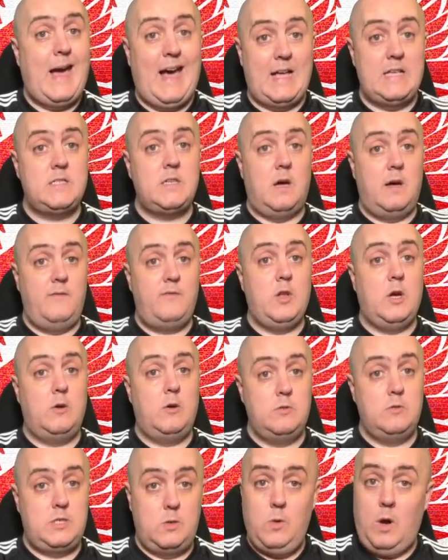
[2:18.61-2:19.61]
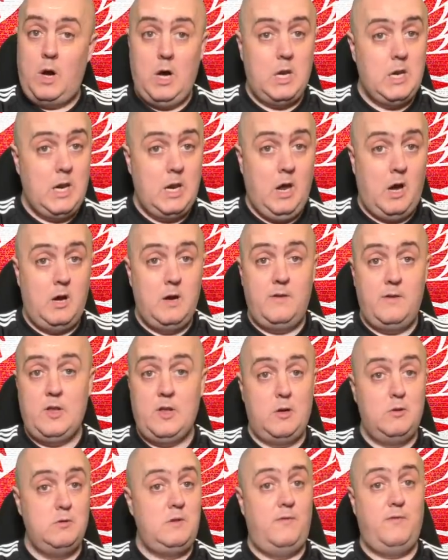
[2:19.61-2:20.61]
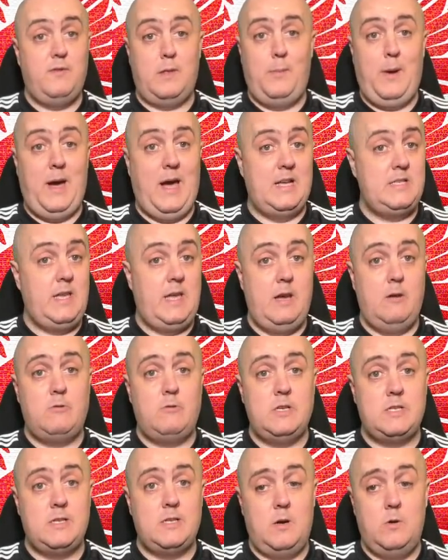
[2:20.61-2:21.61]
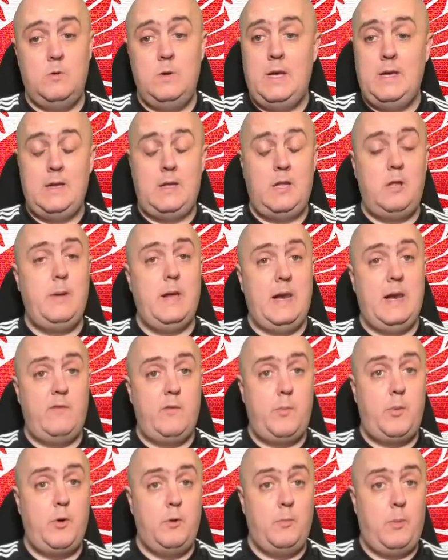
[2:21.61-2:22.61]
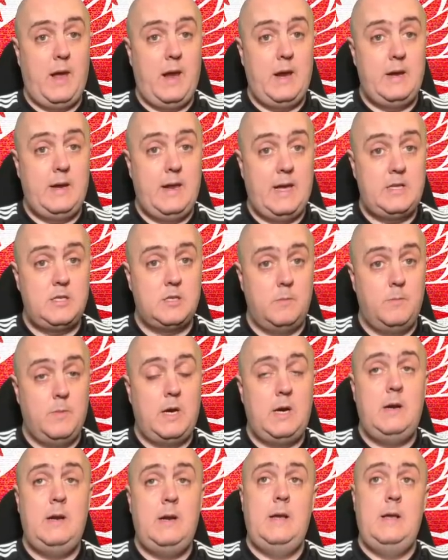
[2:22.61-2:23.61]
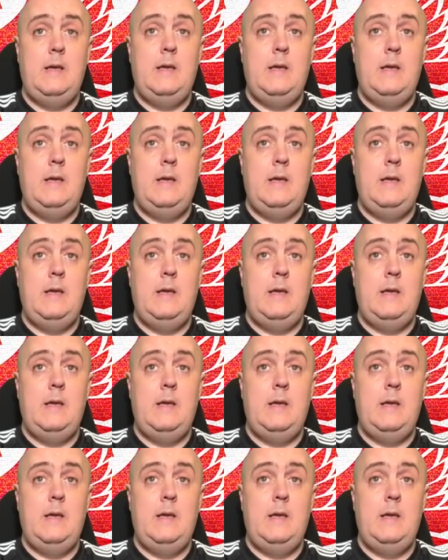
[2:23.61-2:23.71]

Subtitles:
As I've told you all along, I've told you for the past year or so, he'll be a Liverpool player next summer.